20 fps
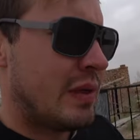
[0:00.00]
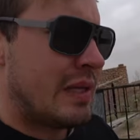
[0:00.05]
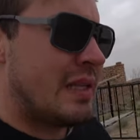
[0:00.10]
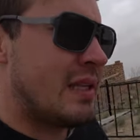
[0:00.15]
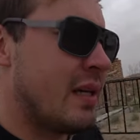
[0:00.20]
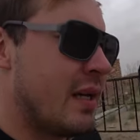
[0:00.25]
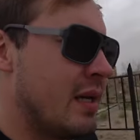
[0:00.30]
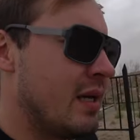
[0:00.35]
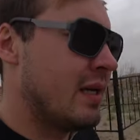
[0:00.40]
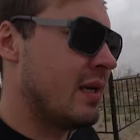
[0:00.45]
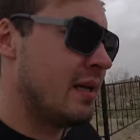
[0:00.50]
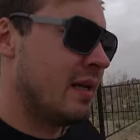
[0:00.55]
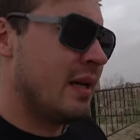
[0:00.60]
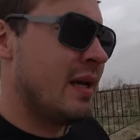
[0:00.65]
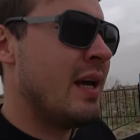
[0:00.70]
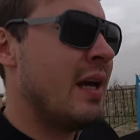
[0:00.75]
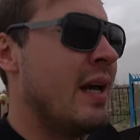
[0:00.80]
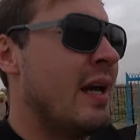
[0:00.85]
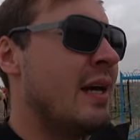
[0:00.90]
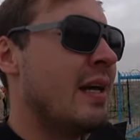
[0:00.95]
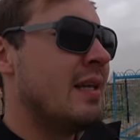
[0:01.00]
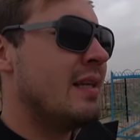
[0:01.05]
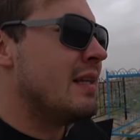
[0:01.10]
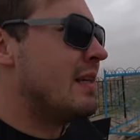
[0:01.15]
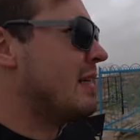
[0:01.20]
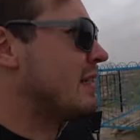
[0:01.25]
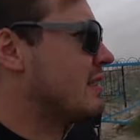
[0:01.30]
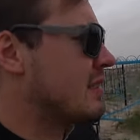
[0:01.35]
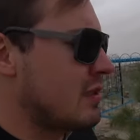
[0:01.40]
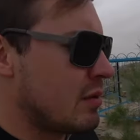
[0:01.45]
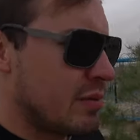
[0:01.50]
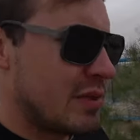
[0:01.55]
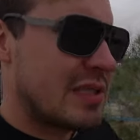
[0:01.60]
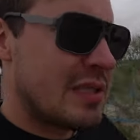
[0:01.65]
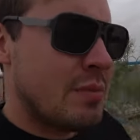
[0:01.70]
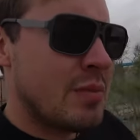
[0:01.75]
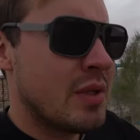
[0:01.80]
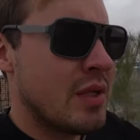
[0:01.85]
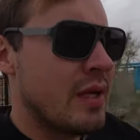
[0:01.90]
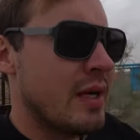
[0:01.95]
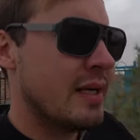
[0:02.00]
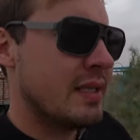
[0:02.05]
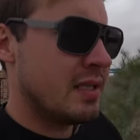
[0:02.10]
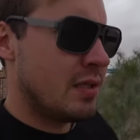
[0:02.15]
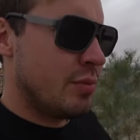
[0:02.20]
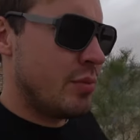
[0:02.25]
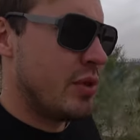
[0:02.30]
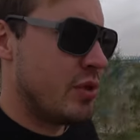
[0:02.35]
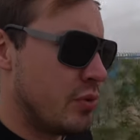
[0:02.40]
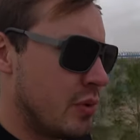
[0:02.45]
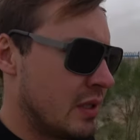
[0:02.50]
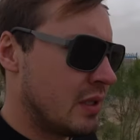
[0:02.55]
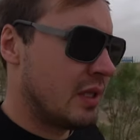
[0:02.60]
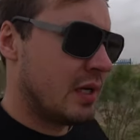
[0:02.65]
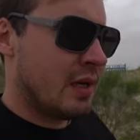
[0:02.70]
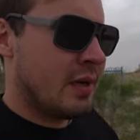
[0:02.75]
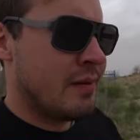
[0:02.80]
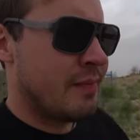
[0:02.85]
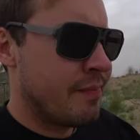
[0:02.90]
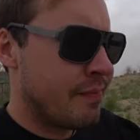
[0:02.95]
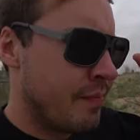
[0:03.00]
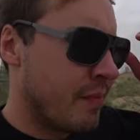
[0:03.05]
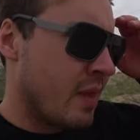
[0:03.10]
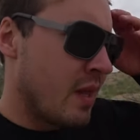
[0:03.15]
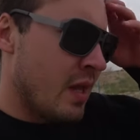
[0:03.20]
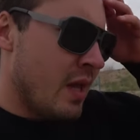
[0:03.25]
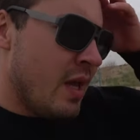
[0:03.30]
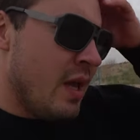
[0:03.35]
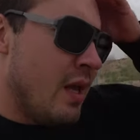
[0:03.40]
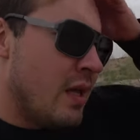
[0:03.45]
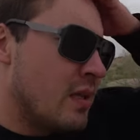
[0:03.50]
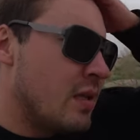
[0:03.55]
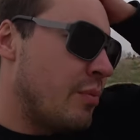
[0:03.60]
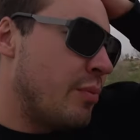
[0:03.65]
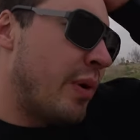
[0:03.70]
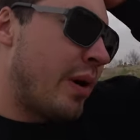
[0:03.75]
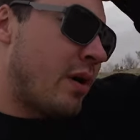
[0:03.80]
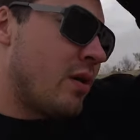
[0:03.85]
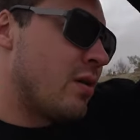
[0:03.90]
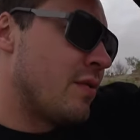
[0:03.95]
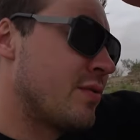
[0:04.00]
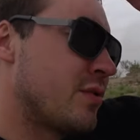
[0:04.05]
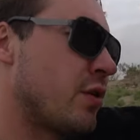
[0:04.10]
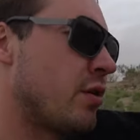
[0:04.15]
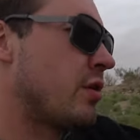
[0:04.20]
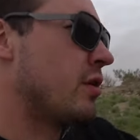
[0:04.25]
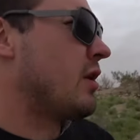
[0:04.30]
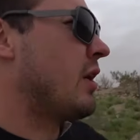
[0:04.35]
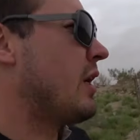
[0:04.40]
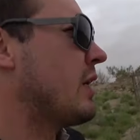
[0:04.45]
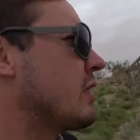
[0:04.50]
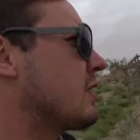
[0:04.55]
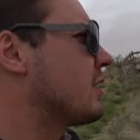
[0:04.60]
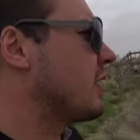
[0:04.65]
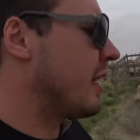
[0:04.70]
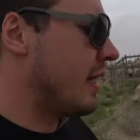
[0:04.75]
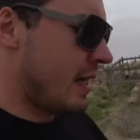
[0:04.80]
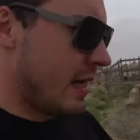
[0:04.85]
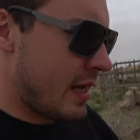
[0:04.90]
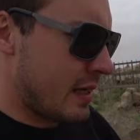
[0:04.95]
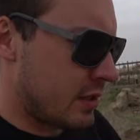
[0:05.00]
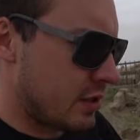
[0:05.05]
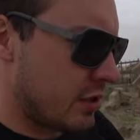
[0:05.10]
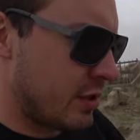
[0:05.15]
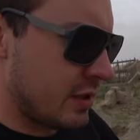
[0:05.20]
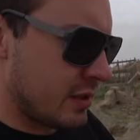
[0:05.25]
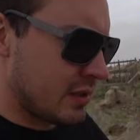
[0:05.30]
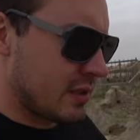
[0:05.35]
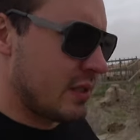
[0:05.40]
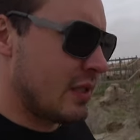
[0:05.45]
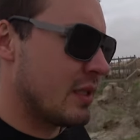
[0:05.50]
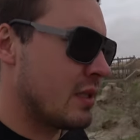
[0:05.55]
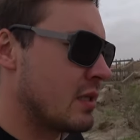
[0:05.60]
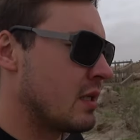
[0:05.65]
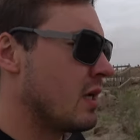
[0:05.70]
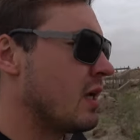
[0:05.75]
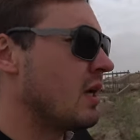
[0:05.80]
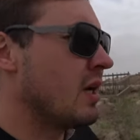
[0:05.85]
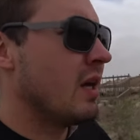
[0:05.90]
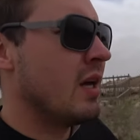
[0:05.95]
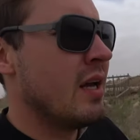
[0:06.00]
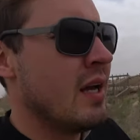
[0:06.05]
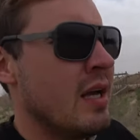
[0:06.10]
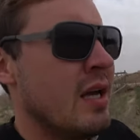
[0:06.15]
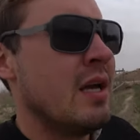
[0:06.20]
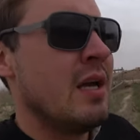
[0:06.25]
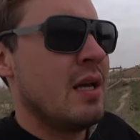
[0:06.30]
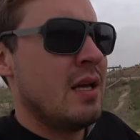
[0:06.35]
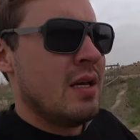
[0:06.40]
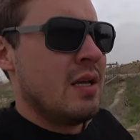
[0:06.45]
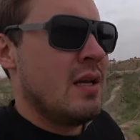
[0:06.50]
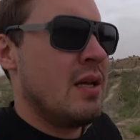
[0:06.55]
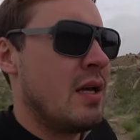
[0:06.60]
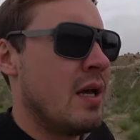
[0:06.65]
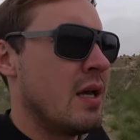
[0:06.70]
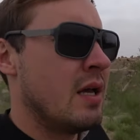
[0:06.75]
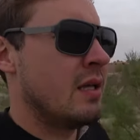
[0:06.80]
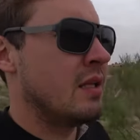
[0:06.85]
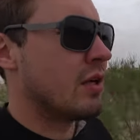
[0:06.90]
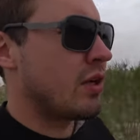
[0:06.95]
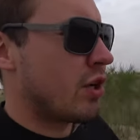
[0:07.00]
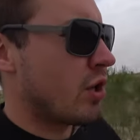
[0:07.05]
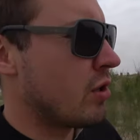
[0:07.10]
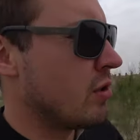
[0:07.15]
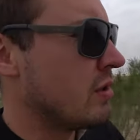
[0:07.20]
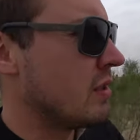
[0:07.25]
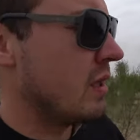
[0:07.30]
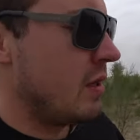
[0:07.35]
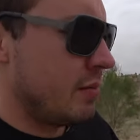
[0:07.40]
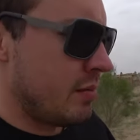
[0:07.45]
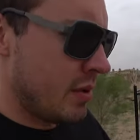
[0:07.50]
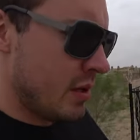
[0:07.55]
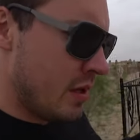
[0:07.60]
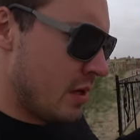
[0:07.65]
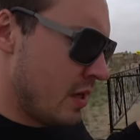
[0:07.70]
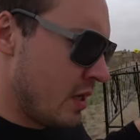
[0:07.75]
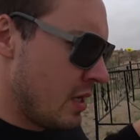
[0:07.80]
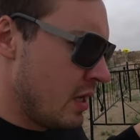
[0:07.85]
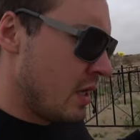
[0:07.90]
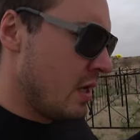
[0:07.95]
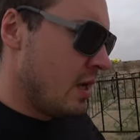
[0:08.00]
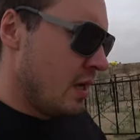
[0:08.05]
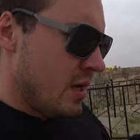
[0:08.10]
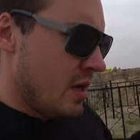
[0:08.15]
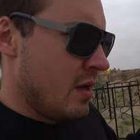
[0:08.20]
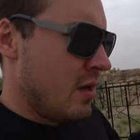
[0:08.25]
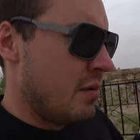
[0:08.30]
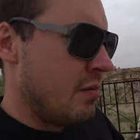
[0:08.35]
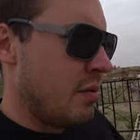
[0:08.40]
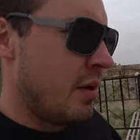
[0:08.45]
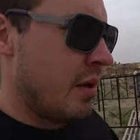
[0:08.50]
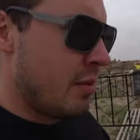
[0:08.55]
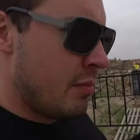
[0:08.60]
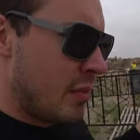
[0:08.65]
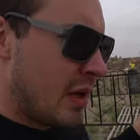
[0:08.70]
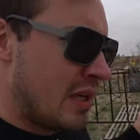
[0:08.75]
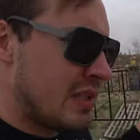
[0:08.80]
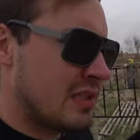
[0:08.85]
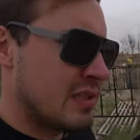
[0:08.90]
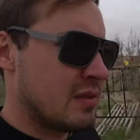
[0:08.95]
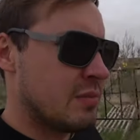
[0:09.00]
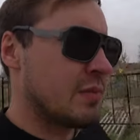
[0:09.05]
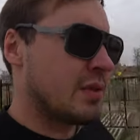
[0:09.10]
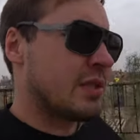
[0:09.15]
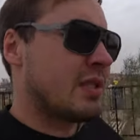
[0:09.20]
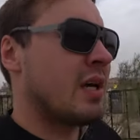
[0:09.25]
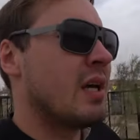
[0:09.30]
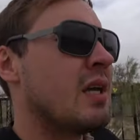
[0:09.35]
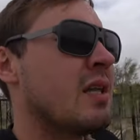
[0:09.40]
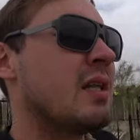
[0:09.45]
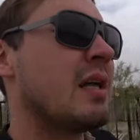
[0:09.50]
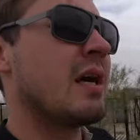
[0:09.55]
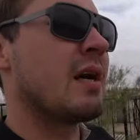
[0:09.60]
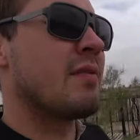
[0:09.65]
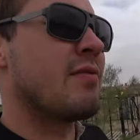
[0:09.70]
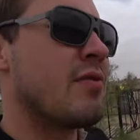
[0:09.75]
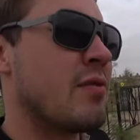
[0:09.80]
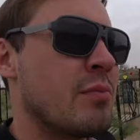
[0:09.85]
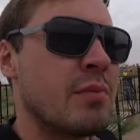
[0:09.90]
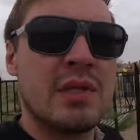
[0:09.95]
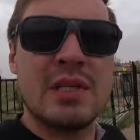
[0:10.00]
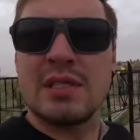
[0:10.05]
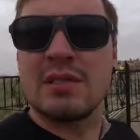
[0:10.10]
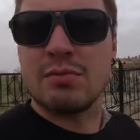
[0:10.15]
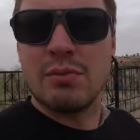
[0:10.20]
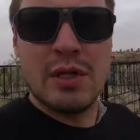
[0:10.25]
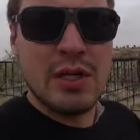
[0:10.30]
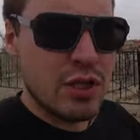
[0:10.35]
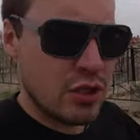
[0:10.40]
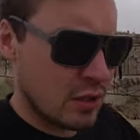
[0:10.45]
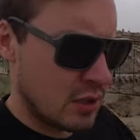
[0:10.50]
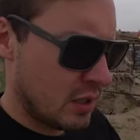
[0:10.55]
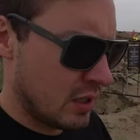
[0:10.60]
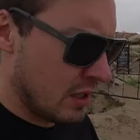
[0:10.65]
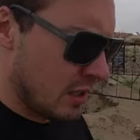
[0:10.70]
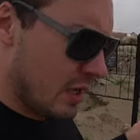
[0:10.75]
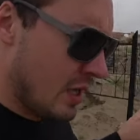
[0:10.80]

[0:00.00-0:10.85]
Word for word: But there is some similarity between the burial of Zoroastrians and the current day Muslims that are from this region.